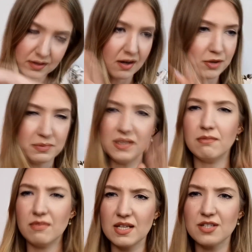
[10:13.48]
On
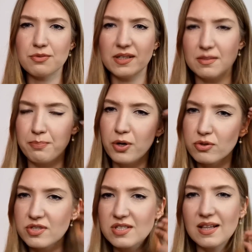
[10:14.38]
me, this one
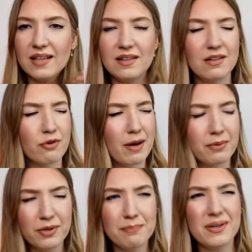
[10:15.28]
pulls slightly
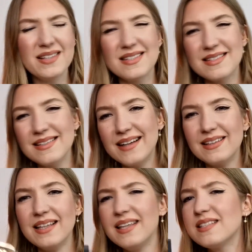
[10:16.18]
rubbery, but it's
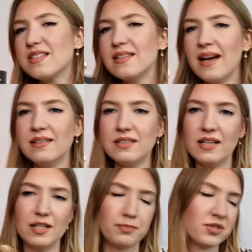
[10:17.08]
not like, it's
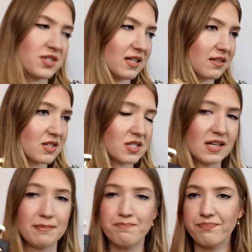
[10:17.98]
98% the
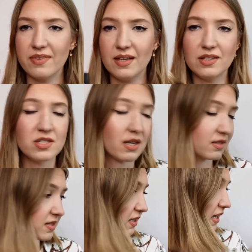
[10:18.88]
same.
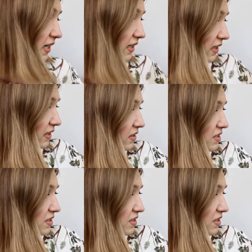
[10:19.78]
Intoxicating in the